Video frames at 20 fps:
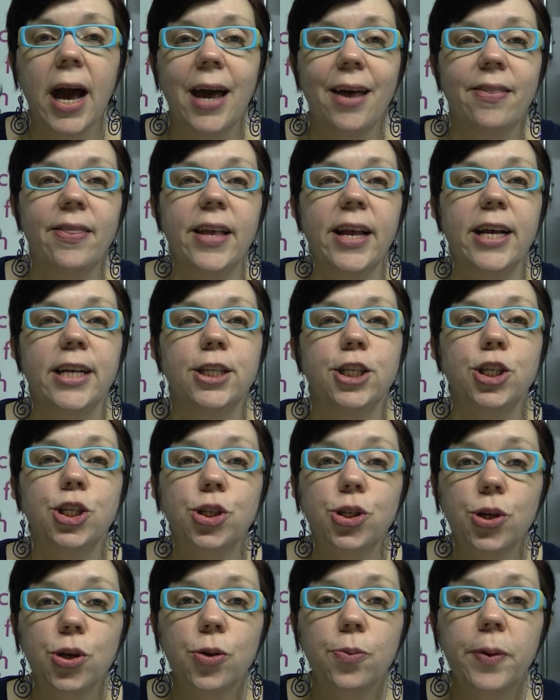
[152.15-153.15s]
and then
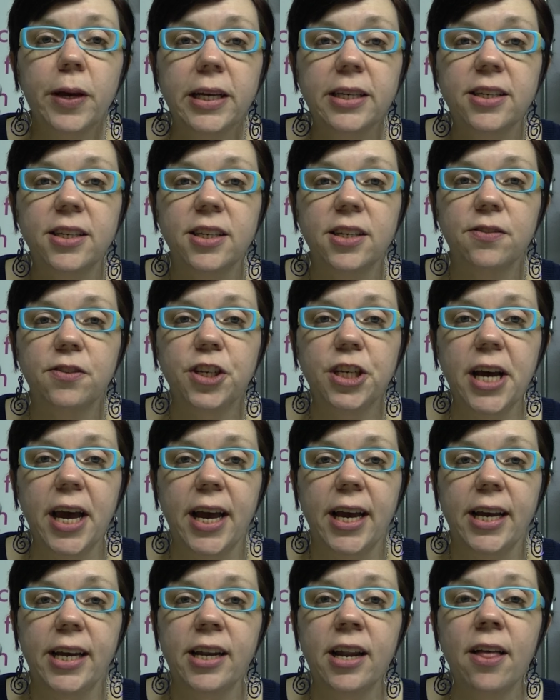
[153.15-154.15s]
2 pieces of
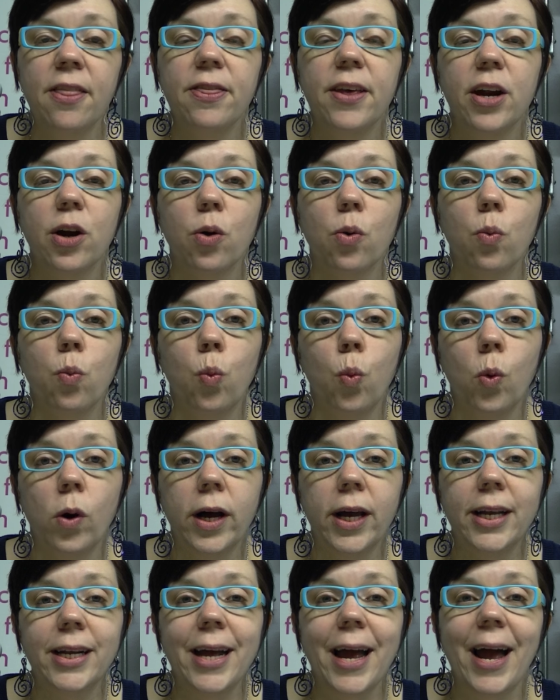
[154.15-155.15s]
chain that are
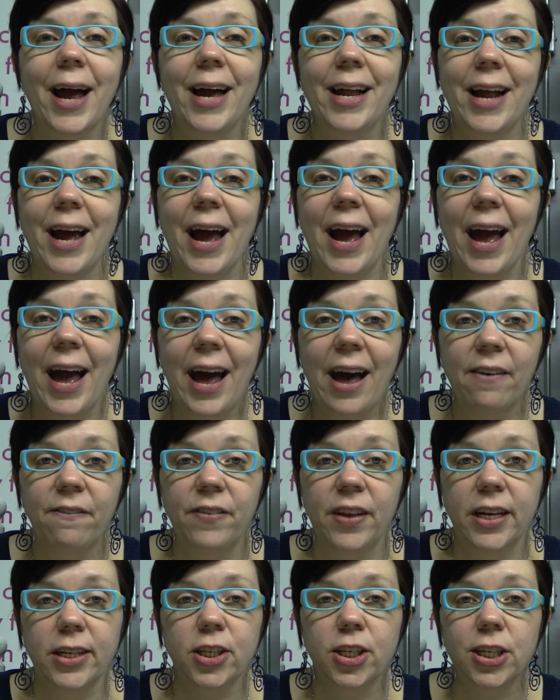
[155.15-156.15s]
1.5
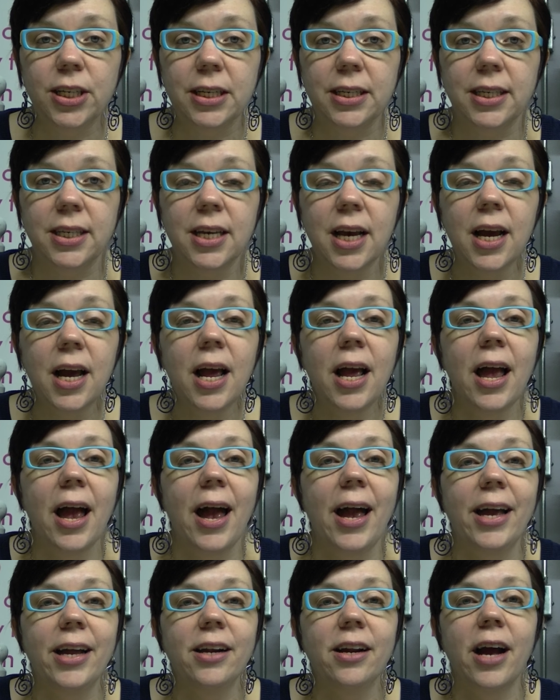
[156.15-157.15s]
inches.
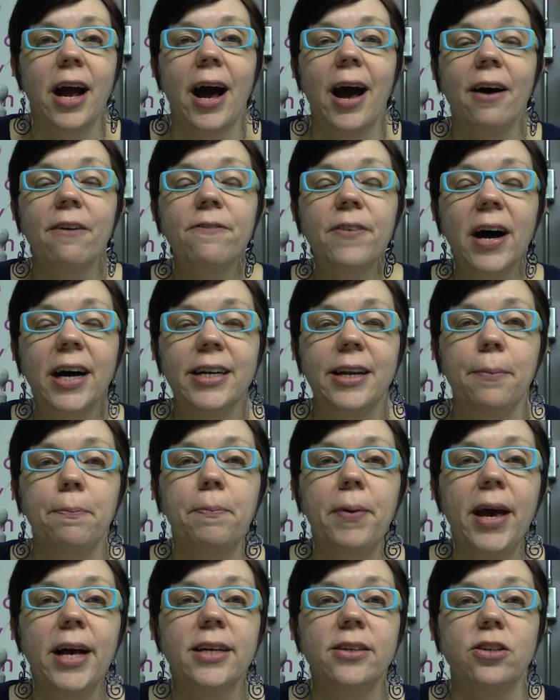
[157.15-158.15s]
And I find it
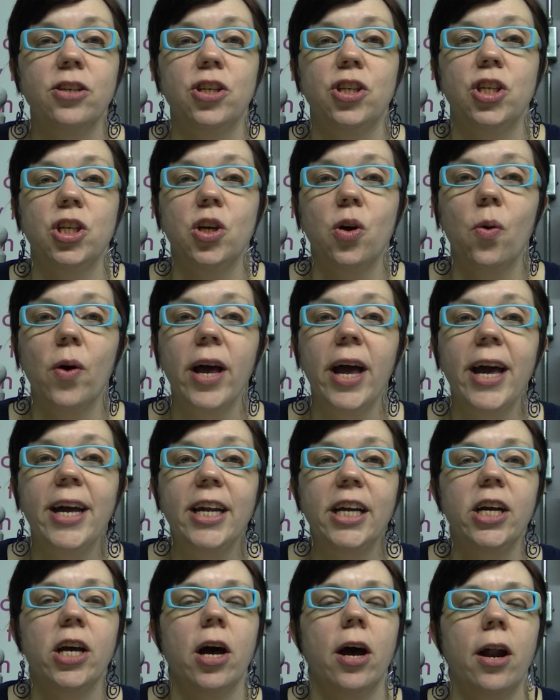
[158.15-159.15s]
best just to go ahead
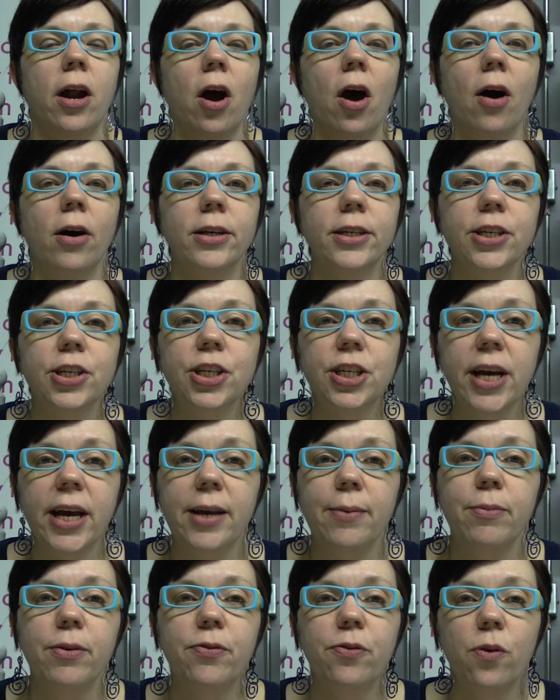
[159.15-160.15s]
and cut all your
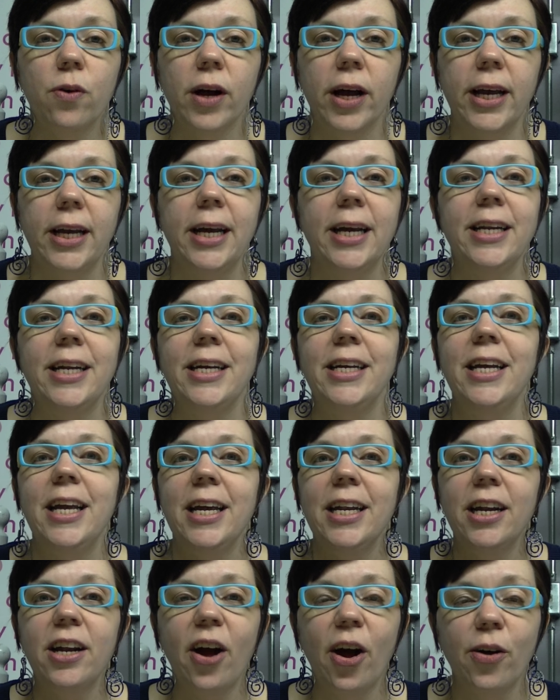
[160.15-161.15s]
chain beforehand,
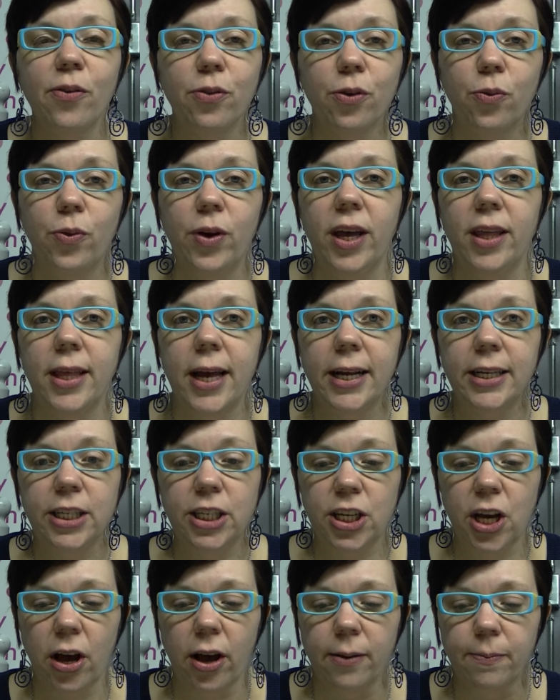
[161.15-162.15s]
get it over with and
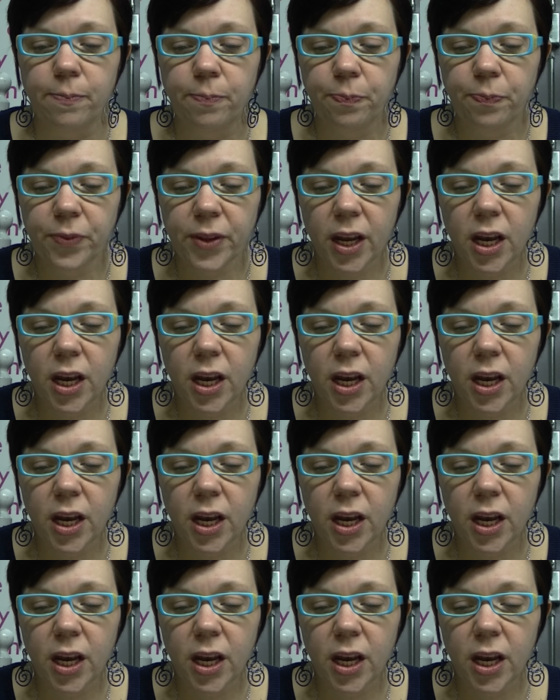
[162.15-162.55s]
done.